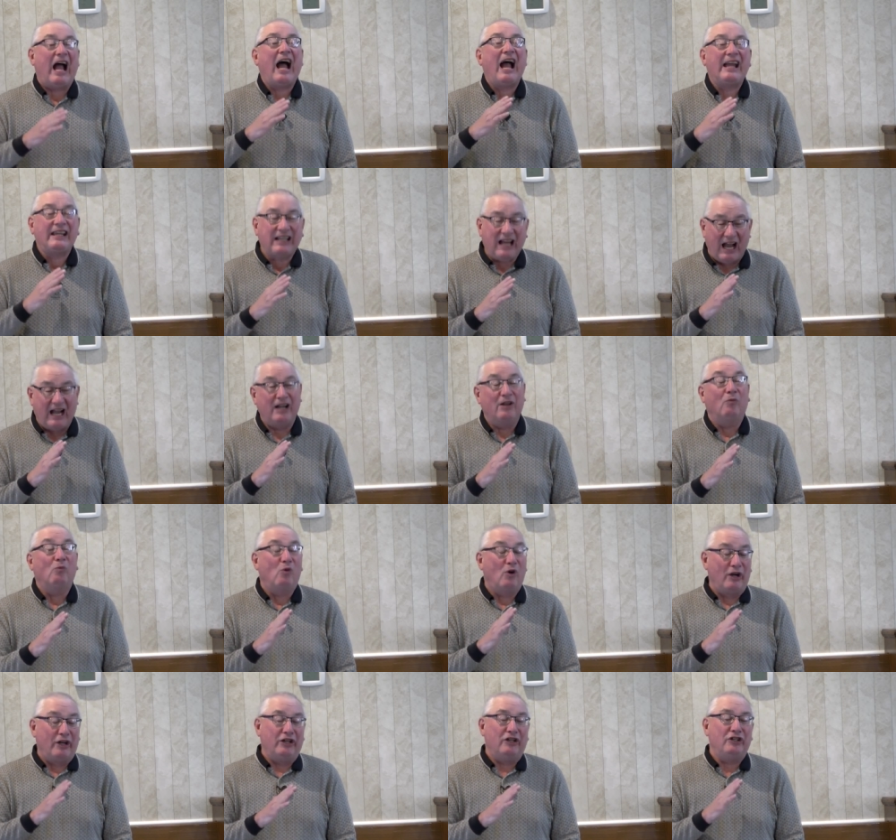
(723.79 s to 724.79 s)
I kind of
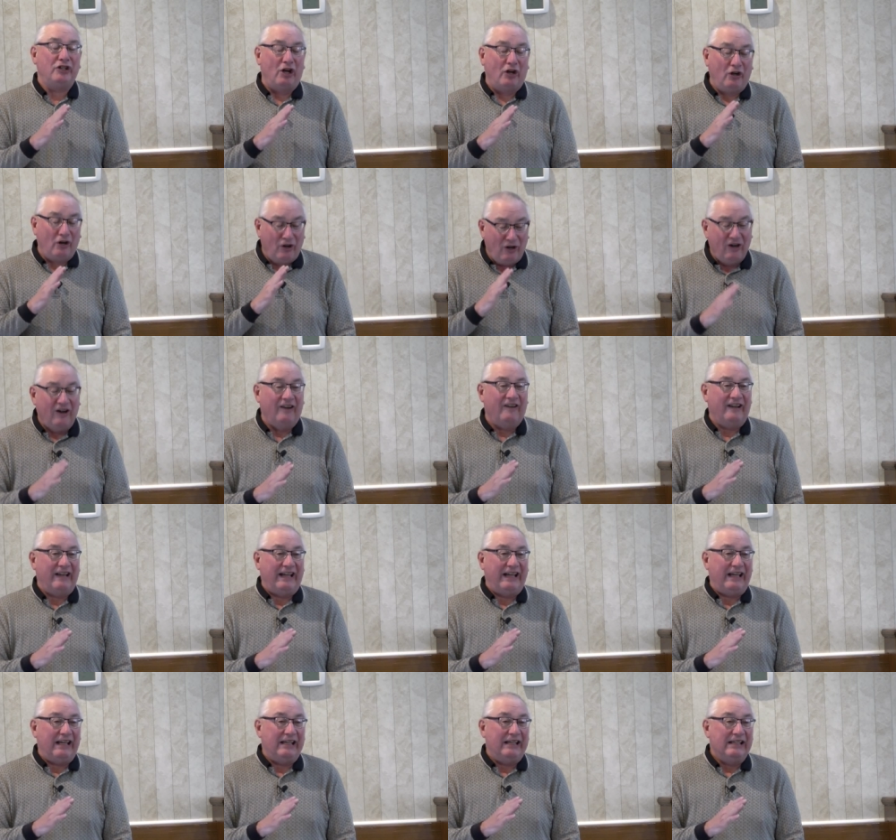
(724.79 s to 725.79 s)
wanted to
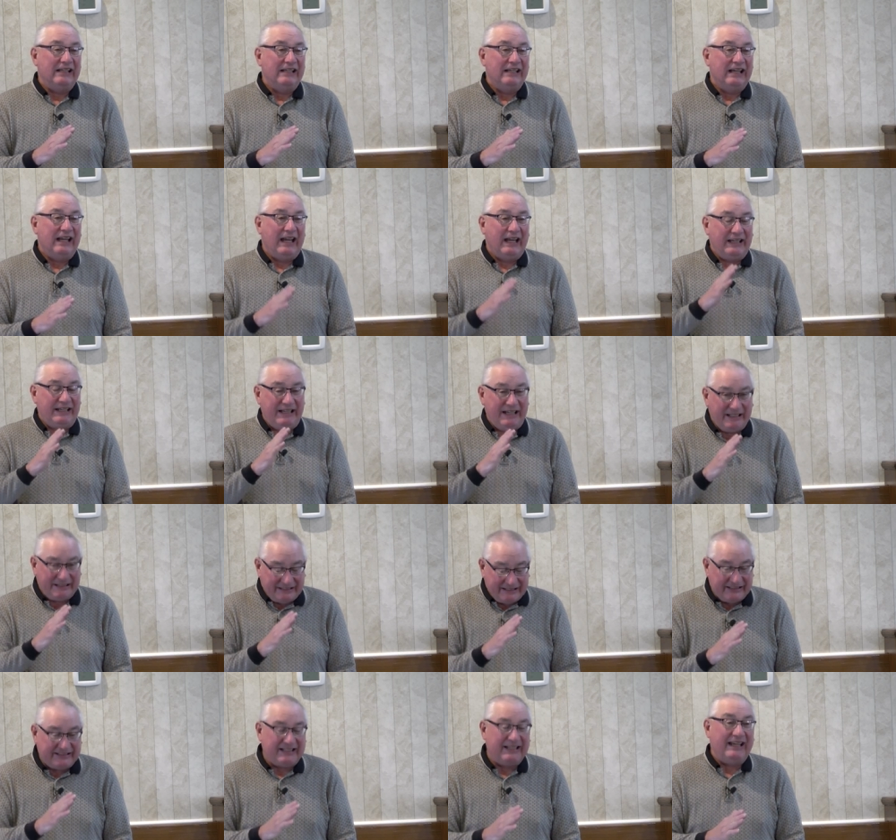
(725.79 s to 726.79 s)
hurry and
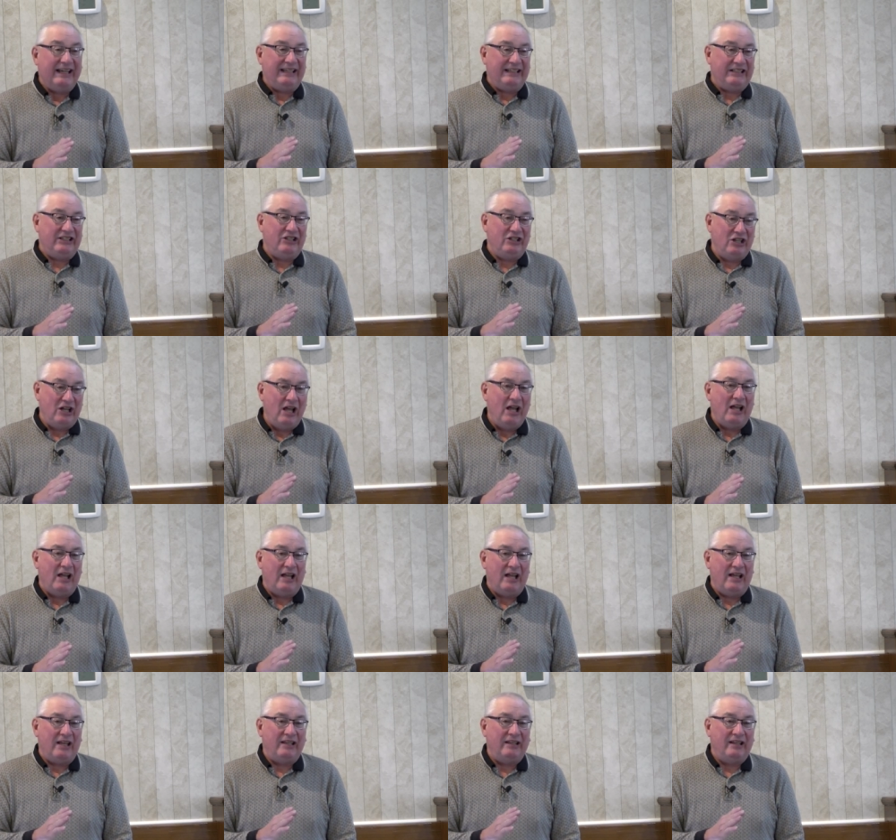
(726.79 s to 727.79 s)
get the thing
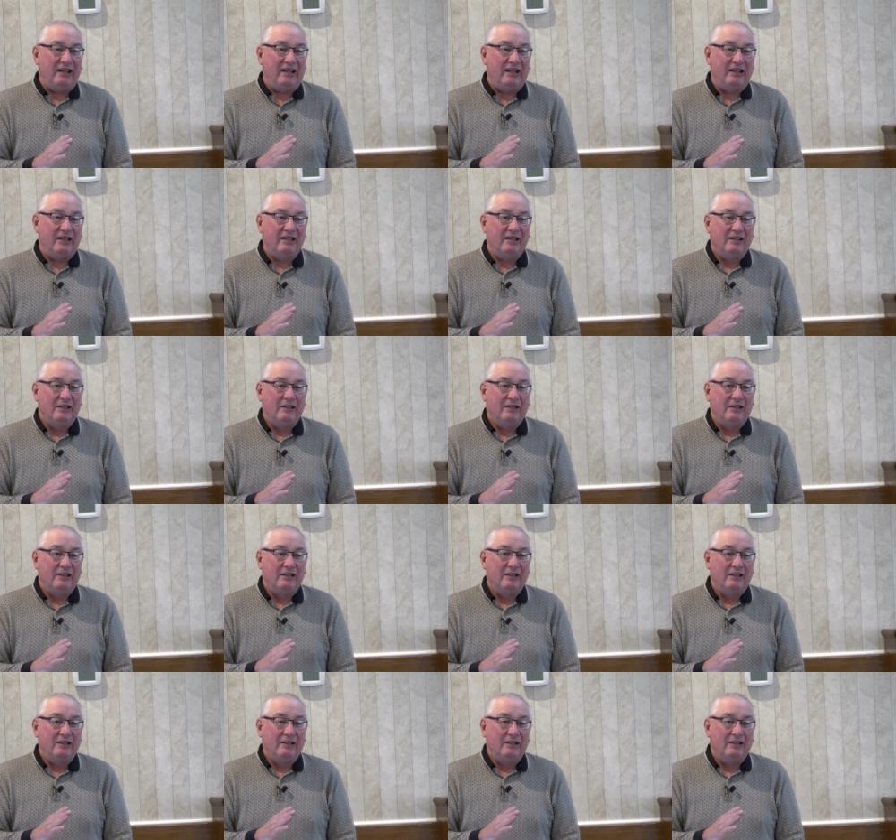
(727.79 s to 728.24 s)
done.